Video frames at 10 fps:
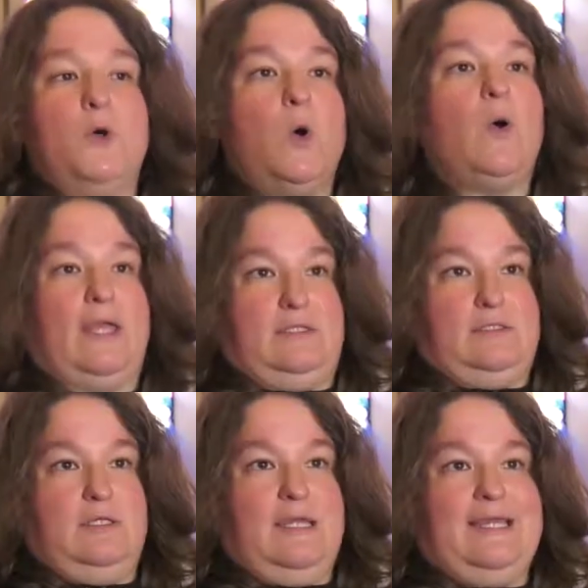
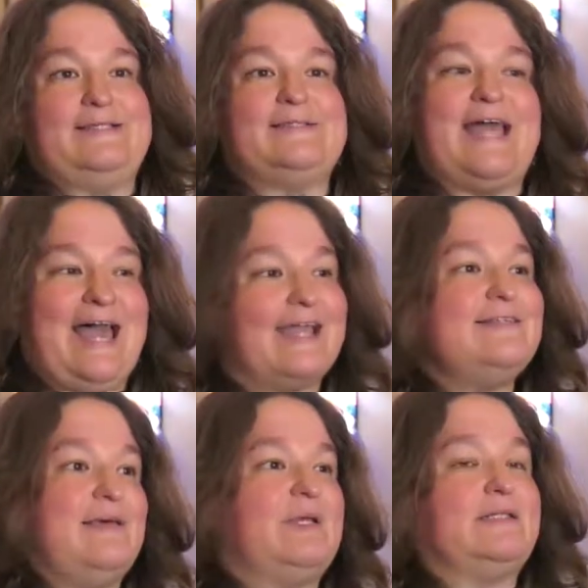point is to
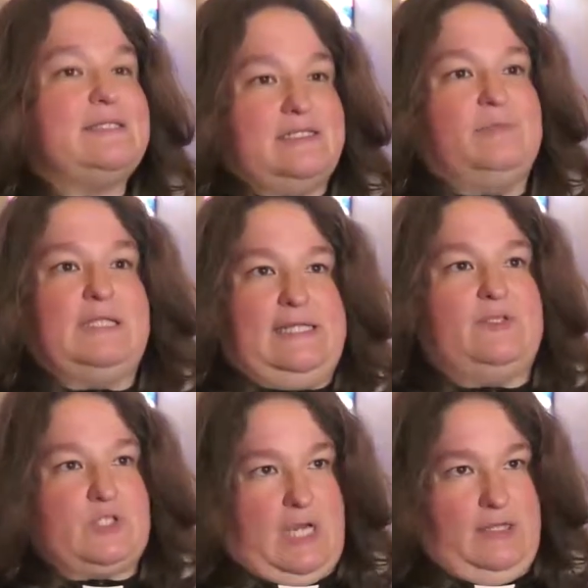academically stimulate the
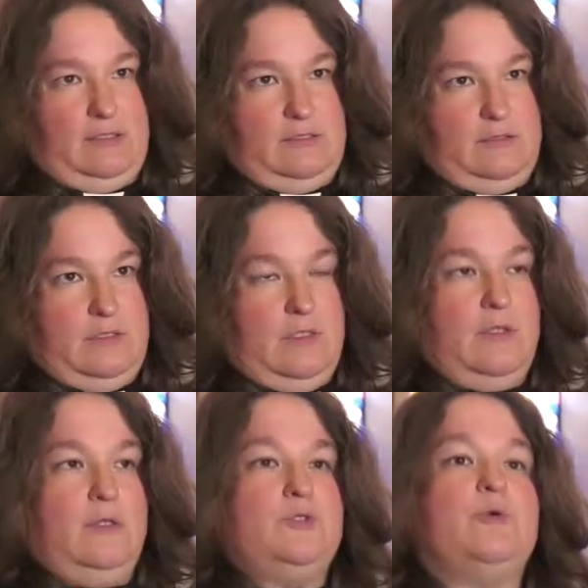child,
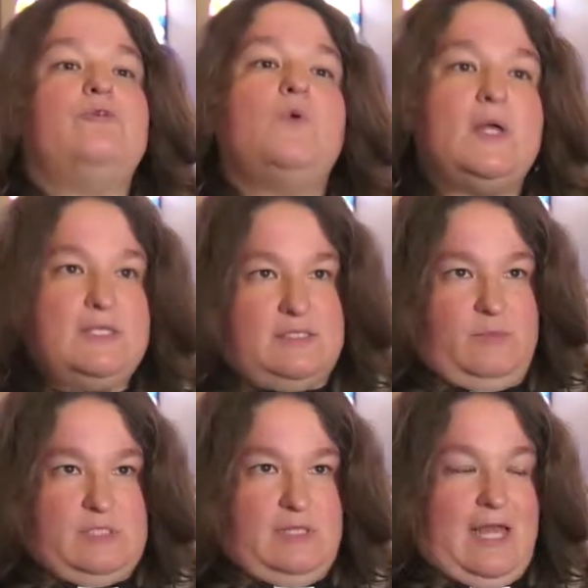to avoid the
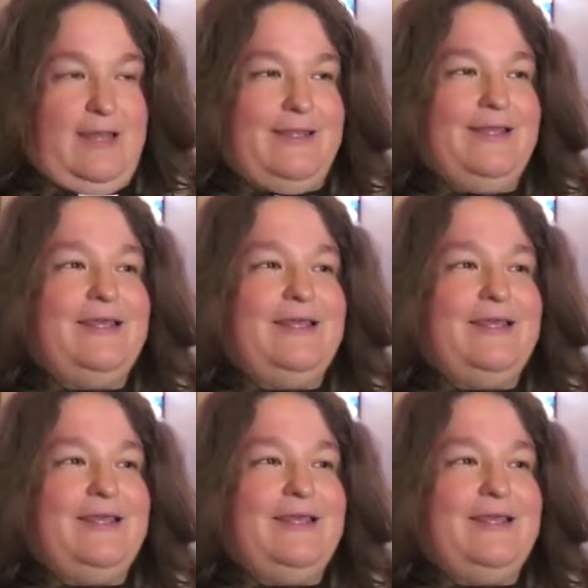summer slide,